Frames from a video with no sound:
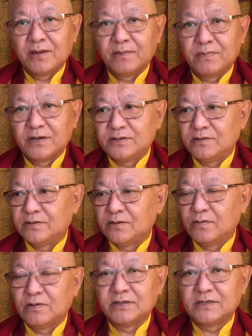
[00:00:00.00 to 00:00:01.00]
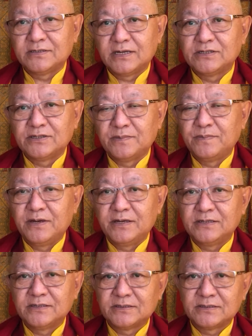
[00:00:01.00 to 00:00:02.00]
but all the sentient
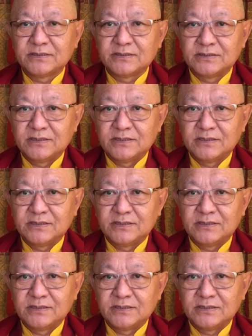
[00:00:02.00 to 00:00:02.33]
beings,